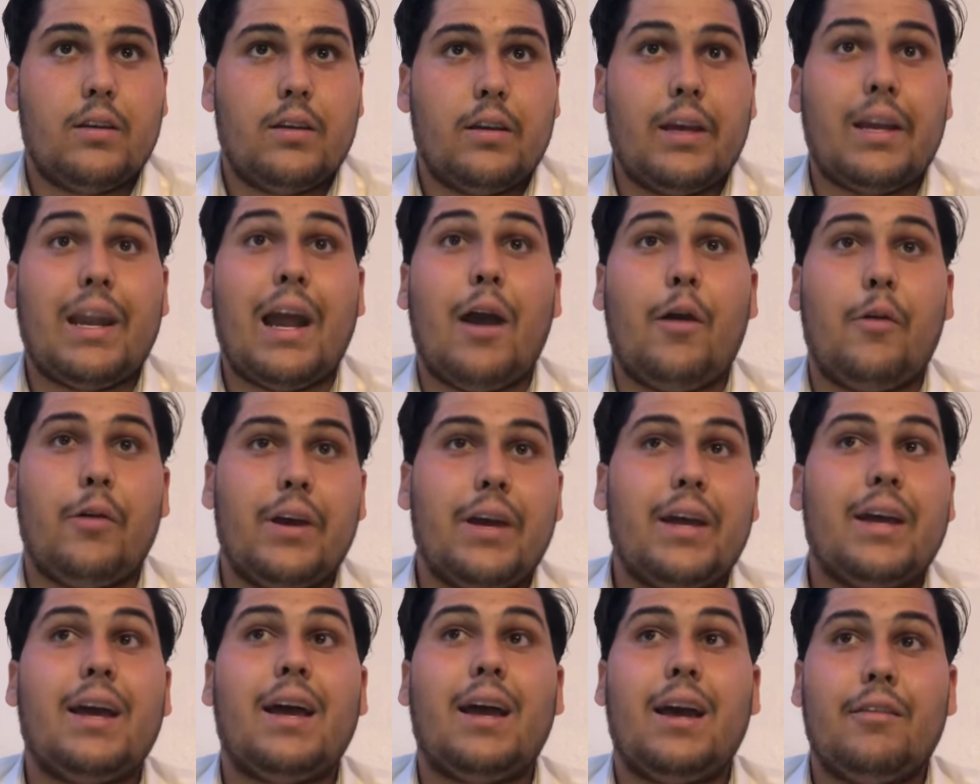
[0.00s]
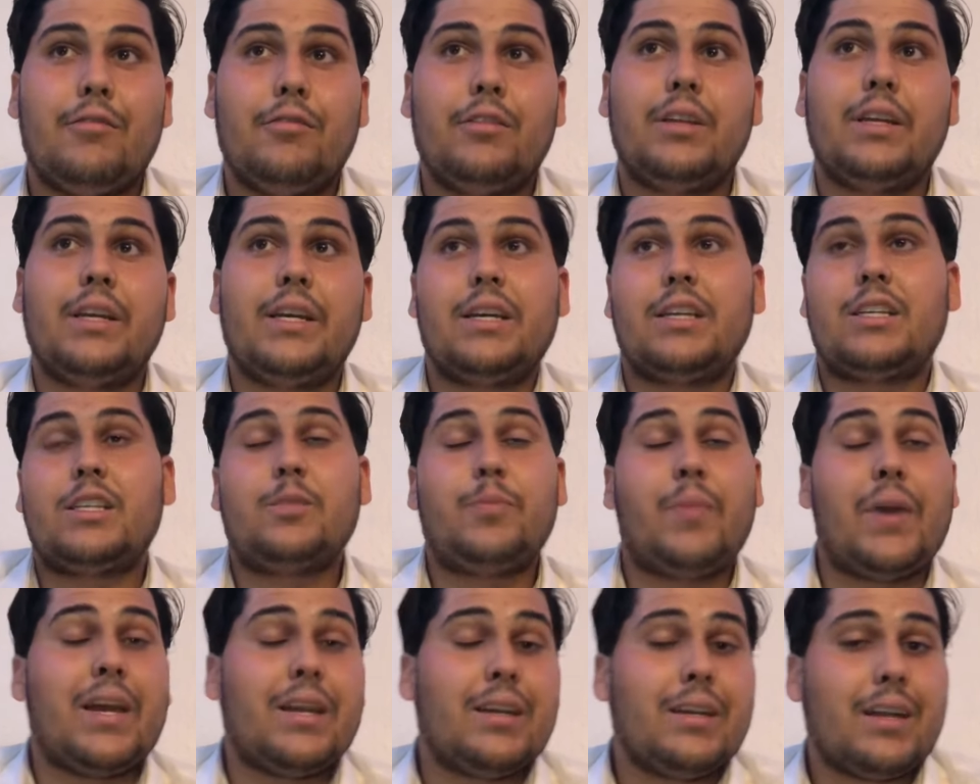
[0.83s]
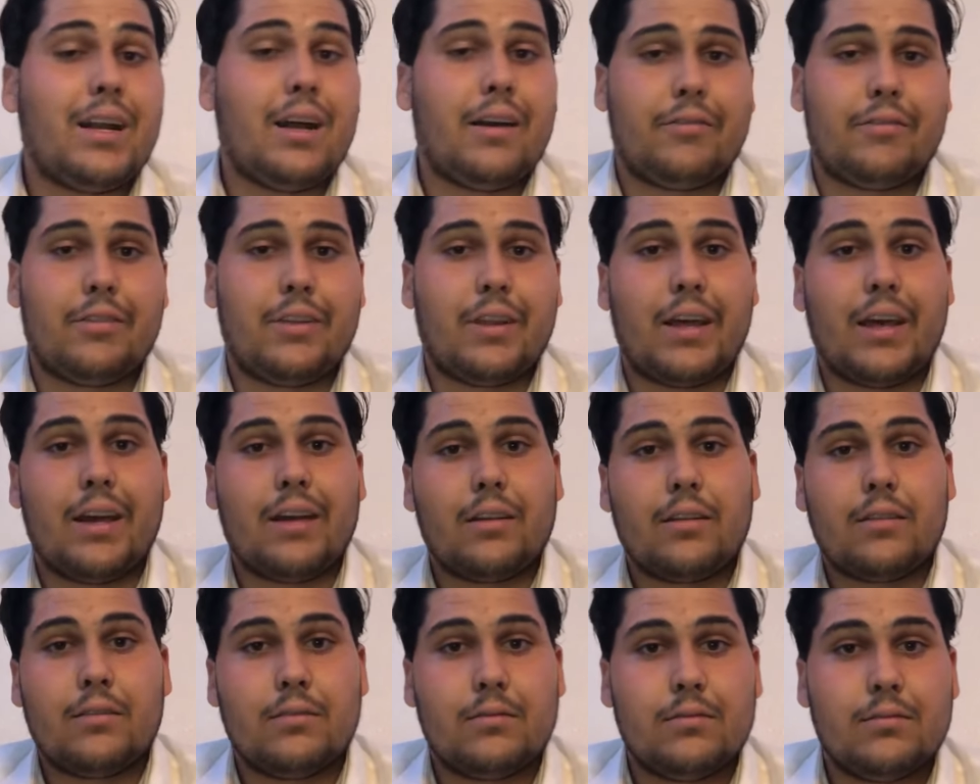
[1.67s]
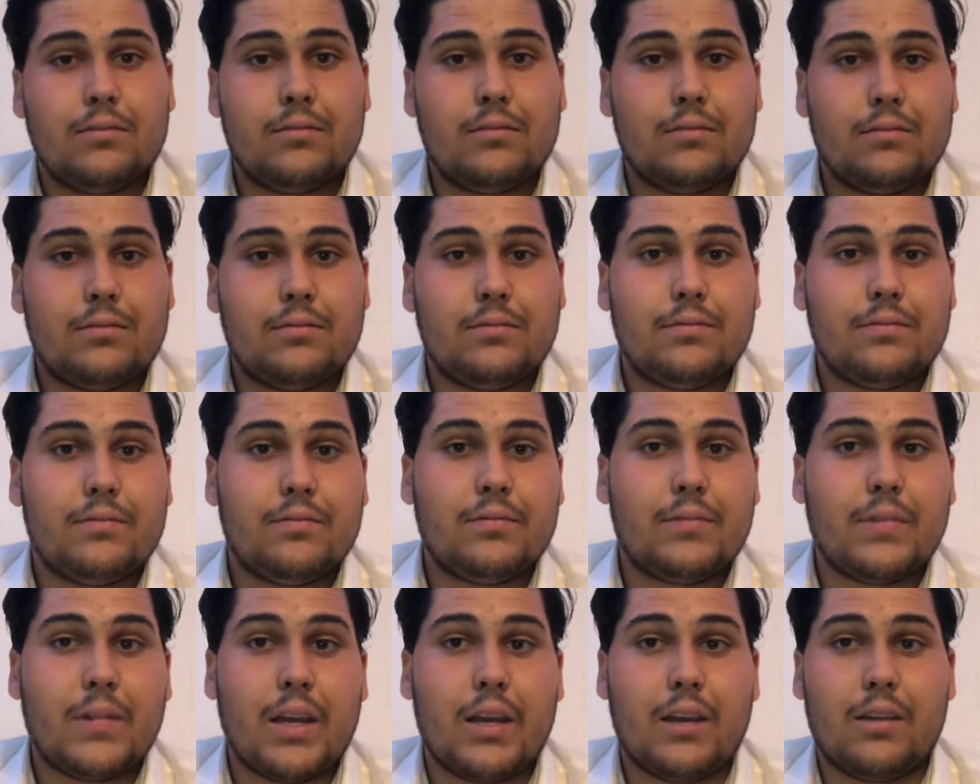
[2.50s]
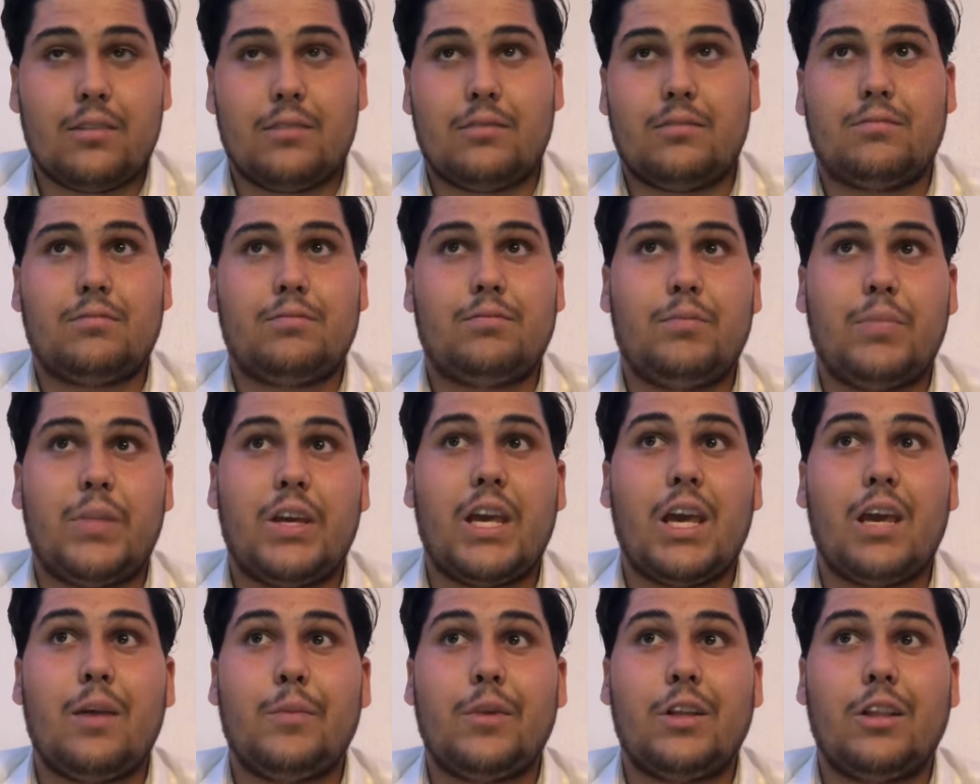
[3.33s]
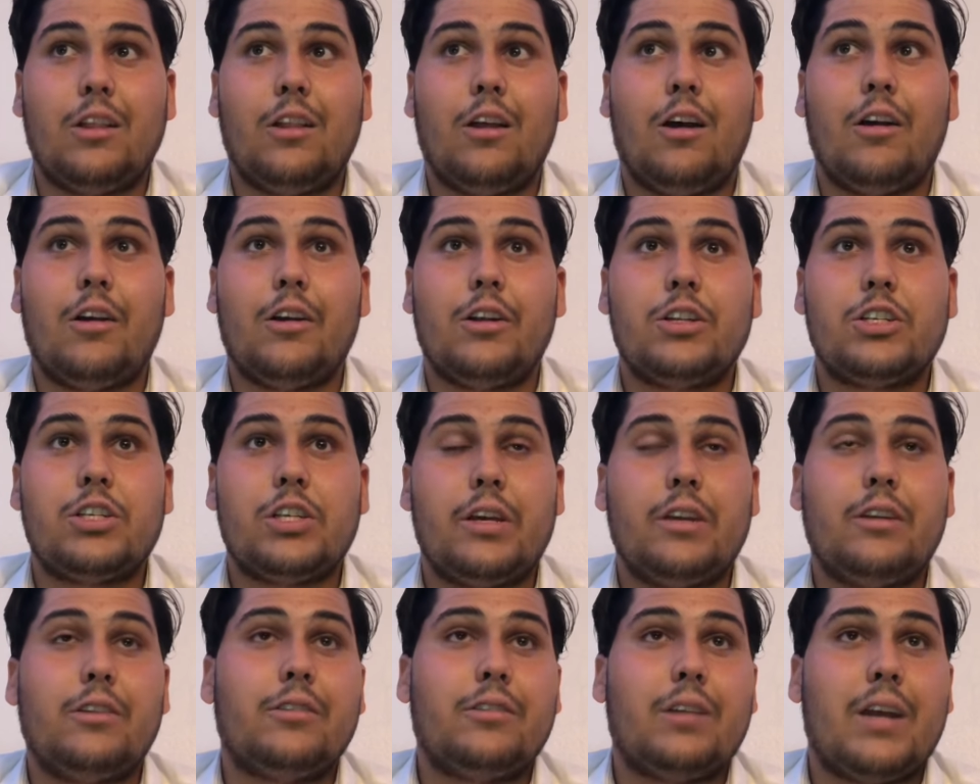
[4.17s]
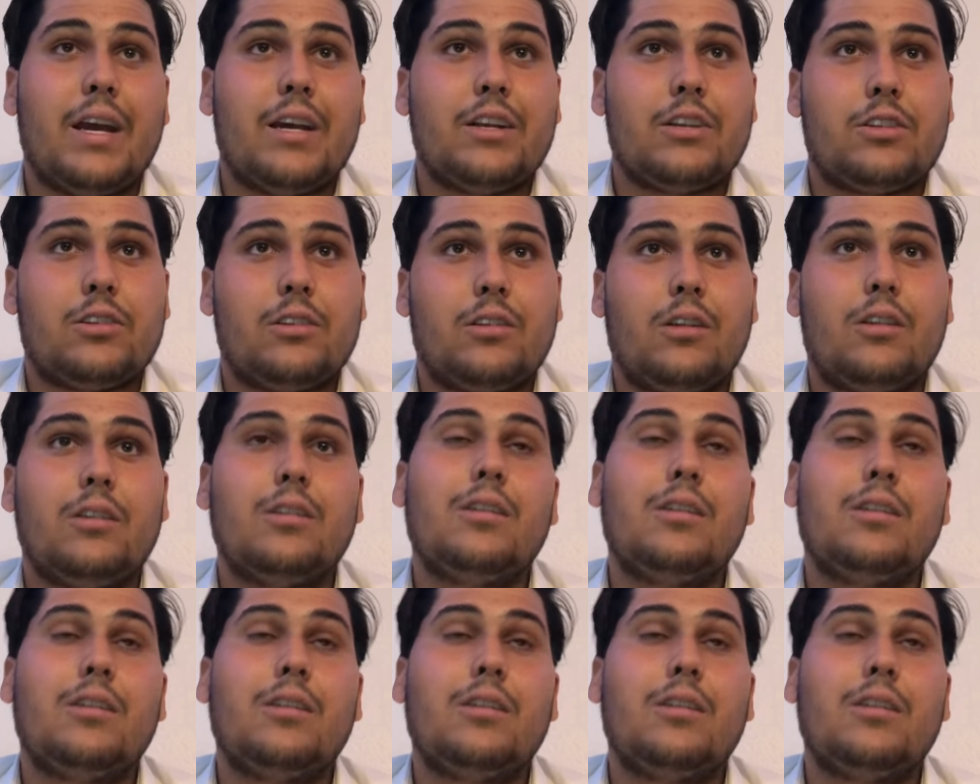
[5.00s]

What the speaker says: and how it heavily expanded after that and became a large international